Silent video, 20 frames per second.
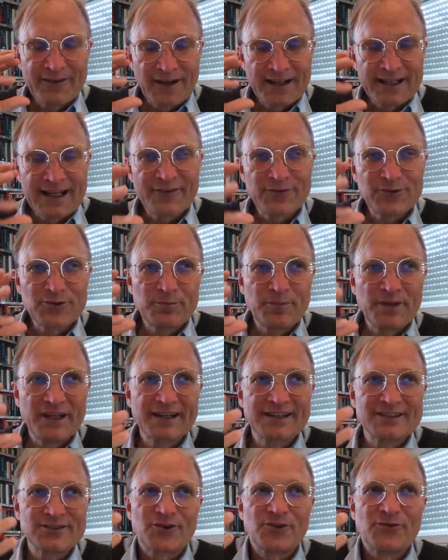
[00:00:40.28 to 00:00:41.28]
If I have to
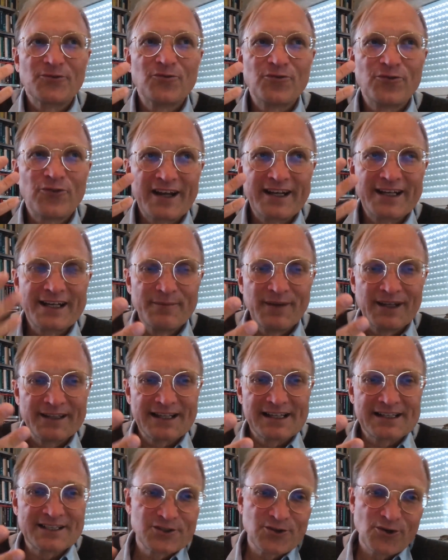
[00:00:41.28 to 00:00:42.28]
pick sort of
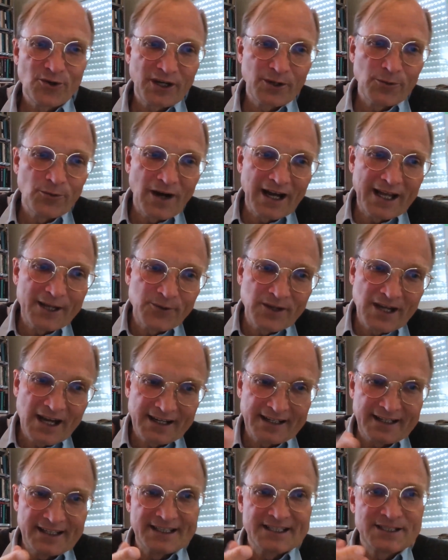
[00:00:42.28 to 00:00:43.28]
fundamental story why we
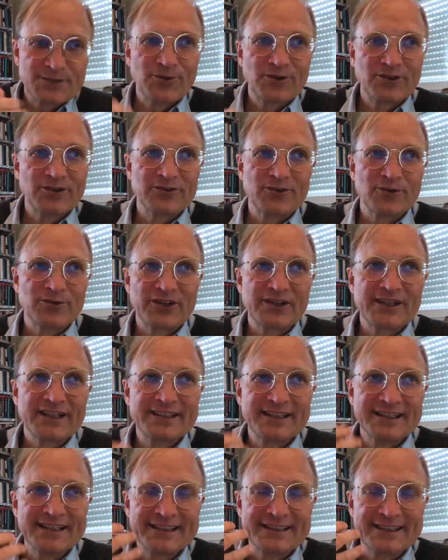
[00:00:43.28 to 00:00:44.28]
are in this world,
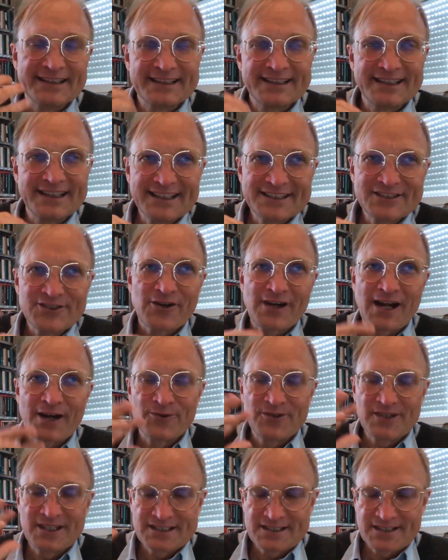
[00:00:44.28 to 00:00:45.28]
it, it, it is
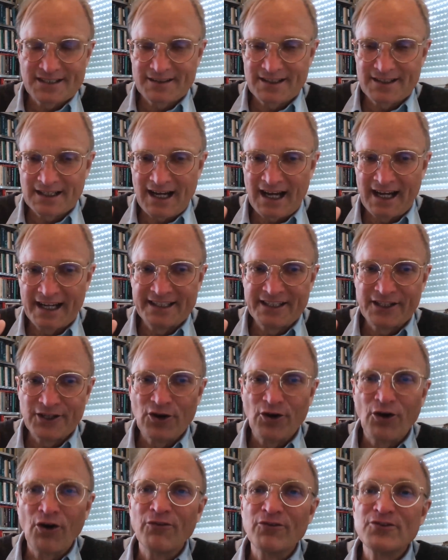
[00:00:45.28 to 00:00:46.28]
around this
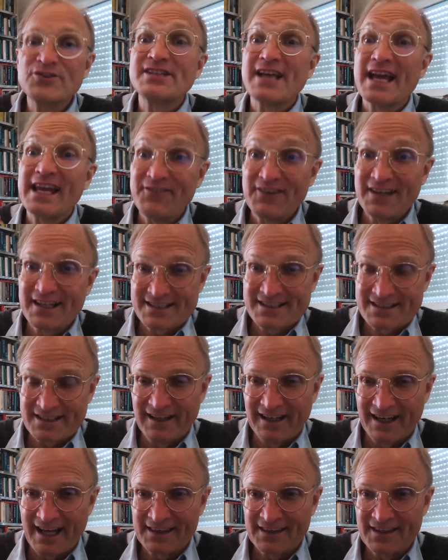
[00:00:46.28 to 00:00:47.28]
idea of savings
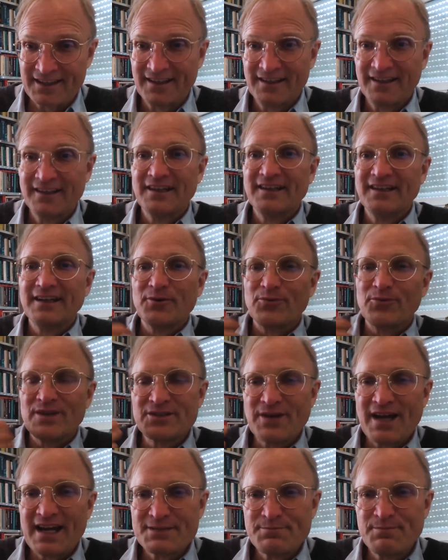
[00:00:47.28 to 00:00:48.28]
glut,
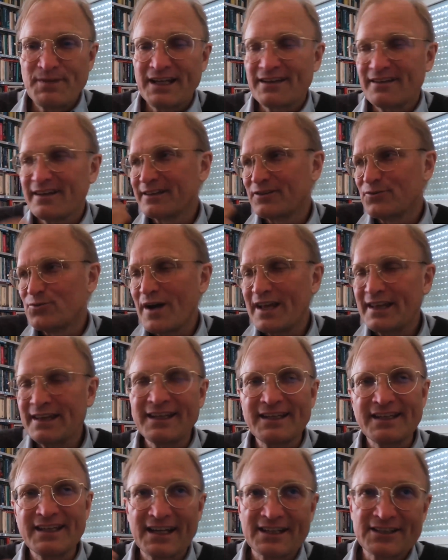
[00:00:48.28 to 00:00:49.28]
which has been like
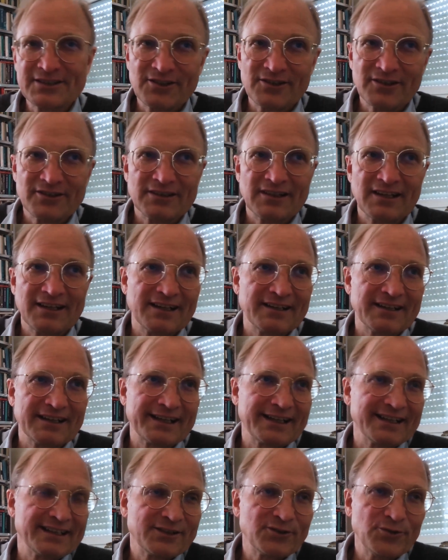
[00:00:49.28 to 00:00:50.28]
20 years, uh, uh,
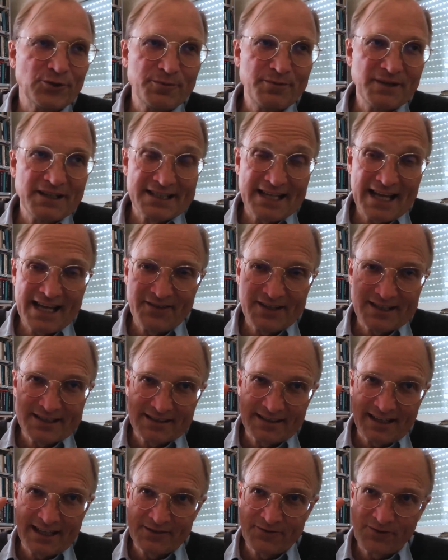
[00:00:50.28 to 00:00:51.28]
like it could be
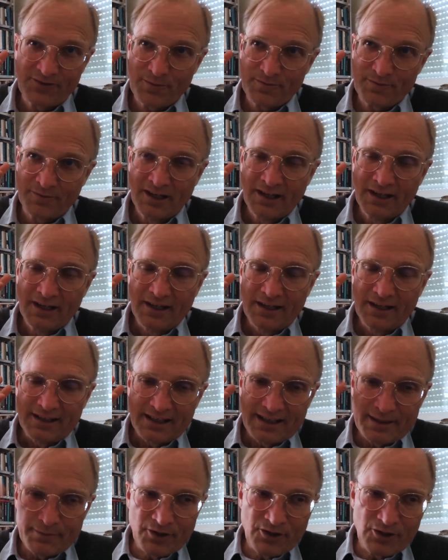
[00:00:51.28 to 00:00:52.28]
savings glut from
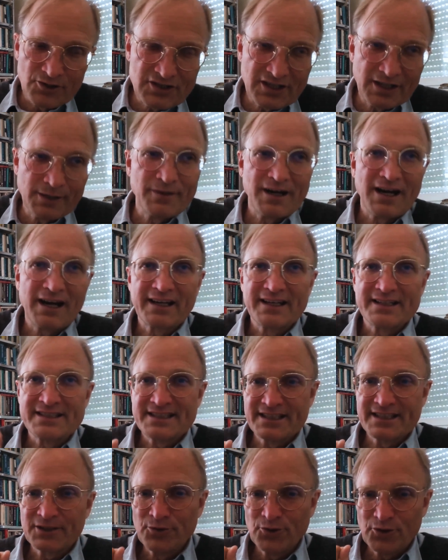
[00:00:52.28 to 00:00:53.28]
emerging
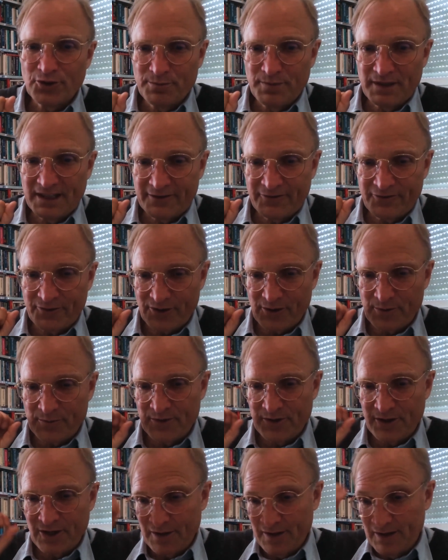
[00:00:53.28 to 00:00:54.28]
markets, it could be
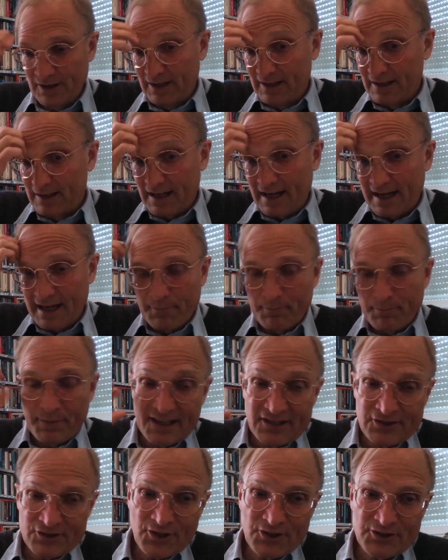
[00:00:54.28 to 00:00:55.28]
from the uh,
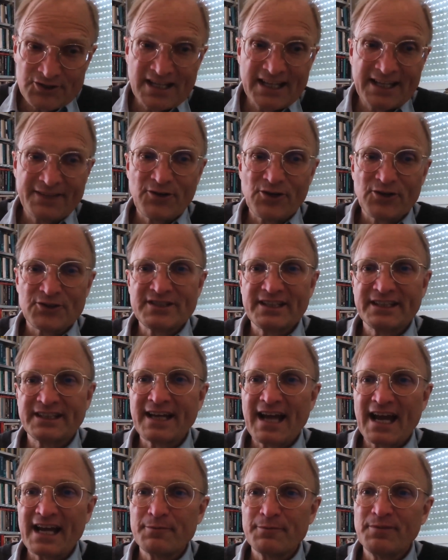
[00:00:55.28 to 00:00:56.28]
pension savers,
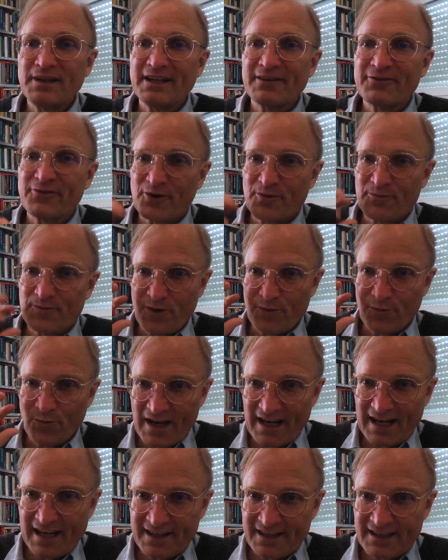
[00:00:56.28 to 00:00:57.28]
it can be from the
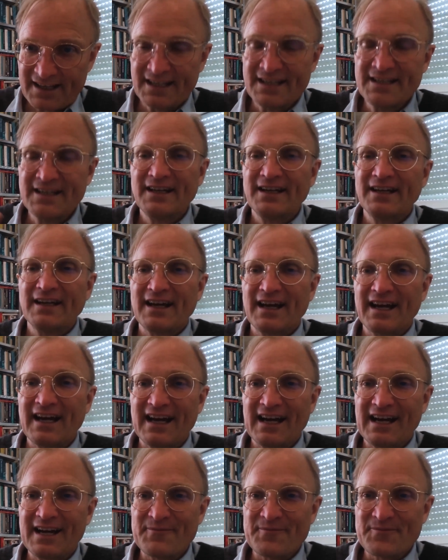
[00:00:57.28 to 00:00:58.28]
wealthy
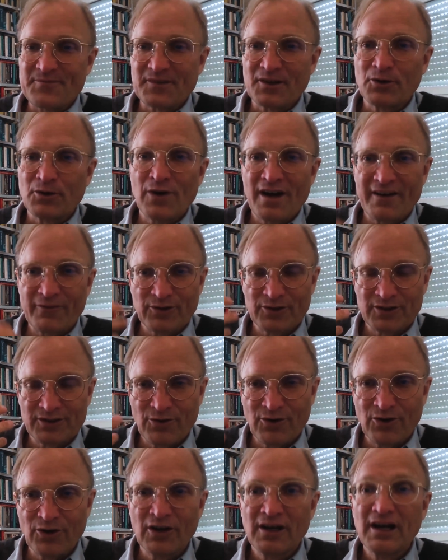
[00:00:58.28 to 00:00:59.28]
um, who have got
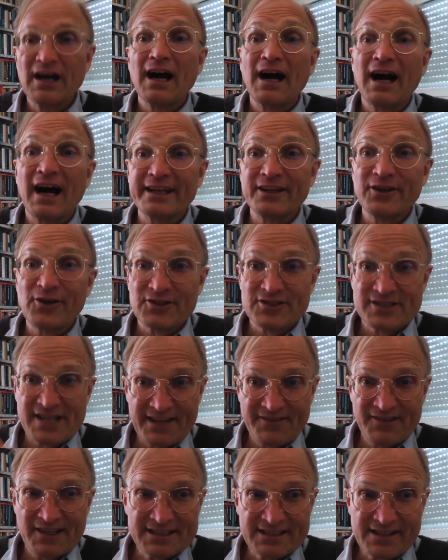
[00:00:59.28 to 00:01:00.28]
all higher
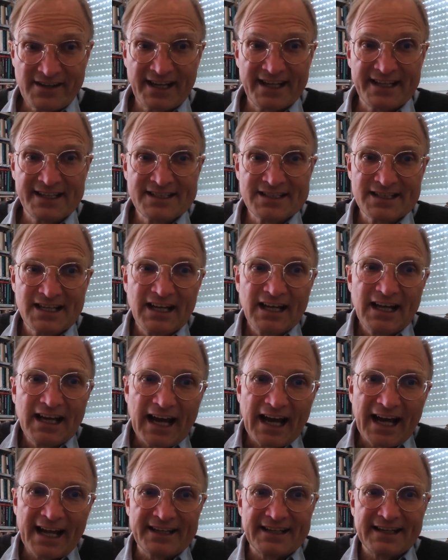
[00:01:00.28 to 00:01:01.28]
savings rates
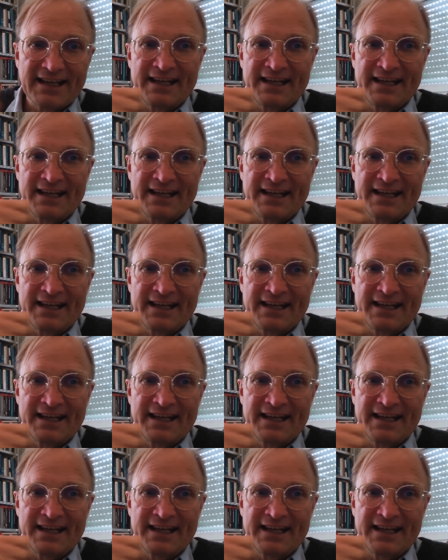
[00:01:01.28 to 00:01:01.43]
and